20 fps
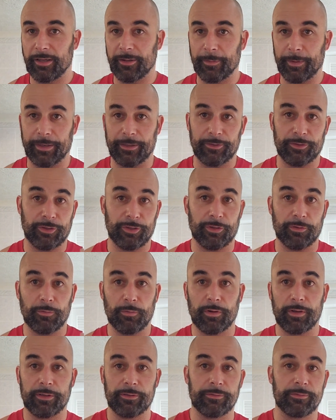And do you
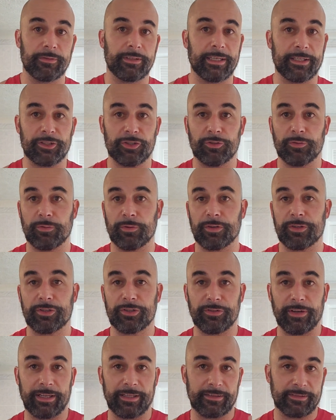want to get your
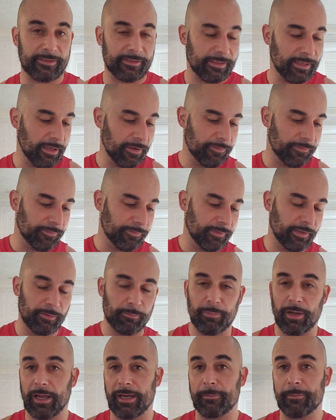strength stuff
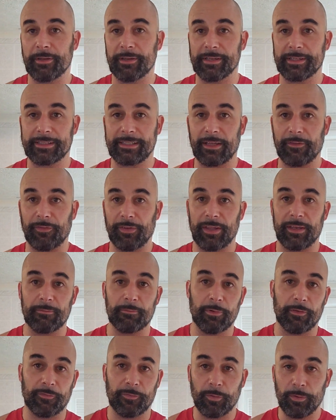and bodybuilding stuff in
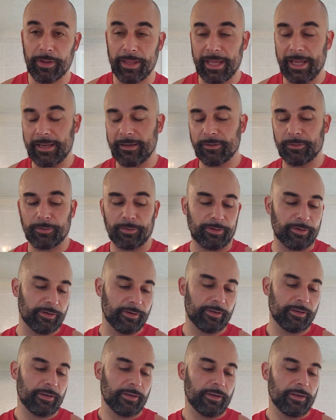before that,
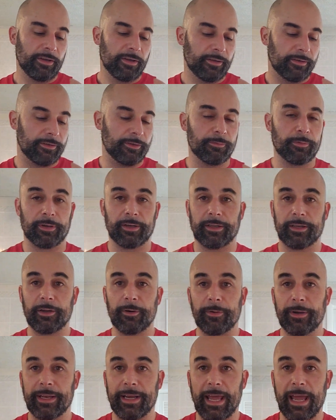or do you want to
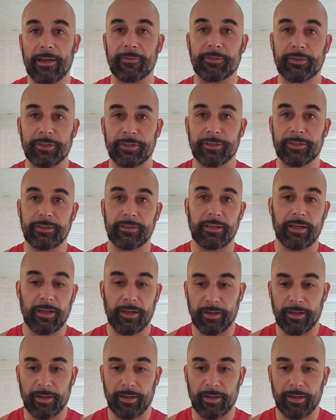go in after?